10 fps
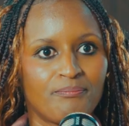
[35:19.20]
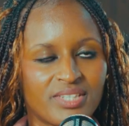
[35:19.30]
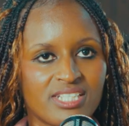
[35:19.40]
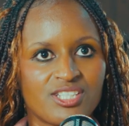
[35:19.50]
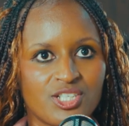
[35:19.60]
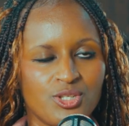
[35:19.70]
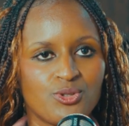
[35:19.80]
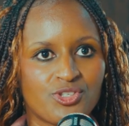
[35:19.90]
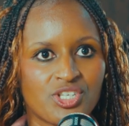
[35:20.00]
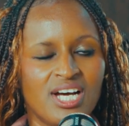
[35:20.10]
this
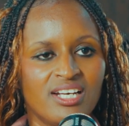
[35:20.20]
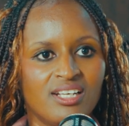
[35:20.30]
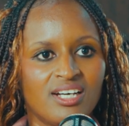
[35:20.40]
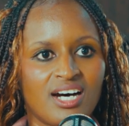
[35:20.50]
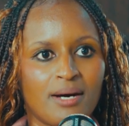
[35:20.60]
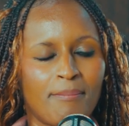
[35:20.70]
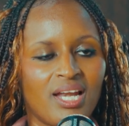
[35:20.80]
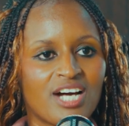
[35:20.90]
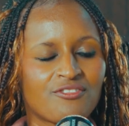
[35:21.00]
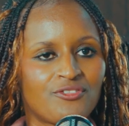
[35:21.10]
huge
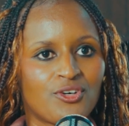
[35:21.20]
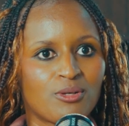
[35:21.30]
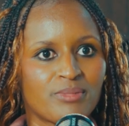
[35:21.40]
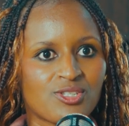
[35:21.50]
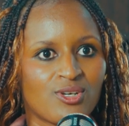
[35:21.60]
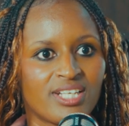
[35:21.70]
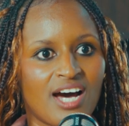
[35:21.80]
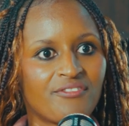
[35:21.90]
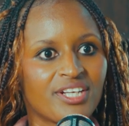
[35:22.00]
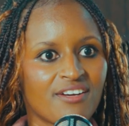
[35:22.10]
platform. It's called
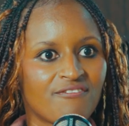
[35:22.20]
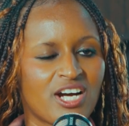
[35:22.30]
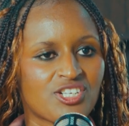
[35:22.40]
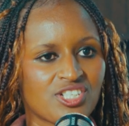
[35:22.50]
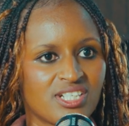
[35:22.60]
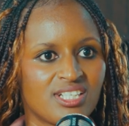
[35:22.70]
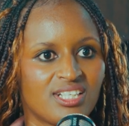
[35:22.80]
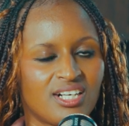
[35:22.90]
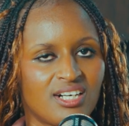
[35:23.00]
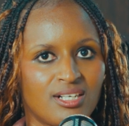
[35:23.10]
African Fashion,
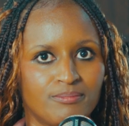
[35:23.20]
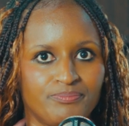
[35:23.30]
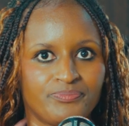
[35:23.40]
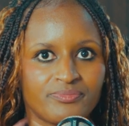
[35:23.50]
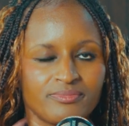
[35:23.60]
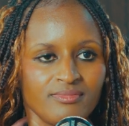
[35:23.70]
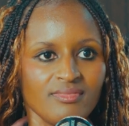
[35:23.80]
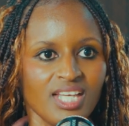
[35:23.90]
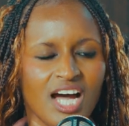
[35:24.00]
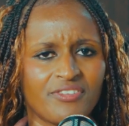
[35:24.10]

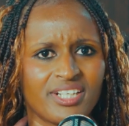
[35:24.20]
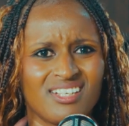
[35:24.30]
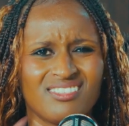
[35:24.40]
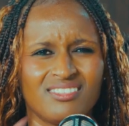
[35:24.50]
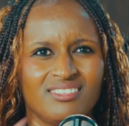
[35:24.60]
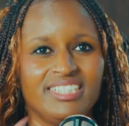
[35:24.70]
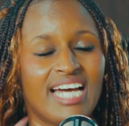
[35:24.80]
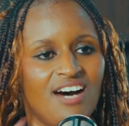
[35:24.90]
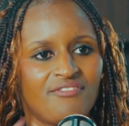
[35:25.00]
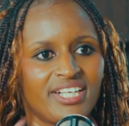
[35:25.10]

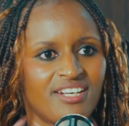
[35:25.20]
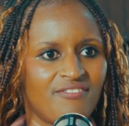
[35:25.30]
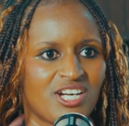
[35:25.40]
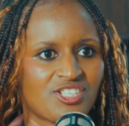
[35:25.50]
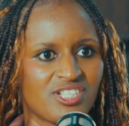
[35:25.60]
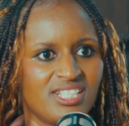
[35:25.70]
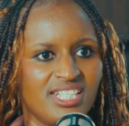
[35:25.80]
African Fashion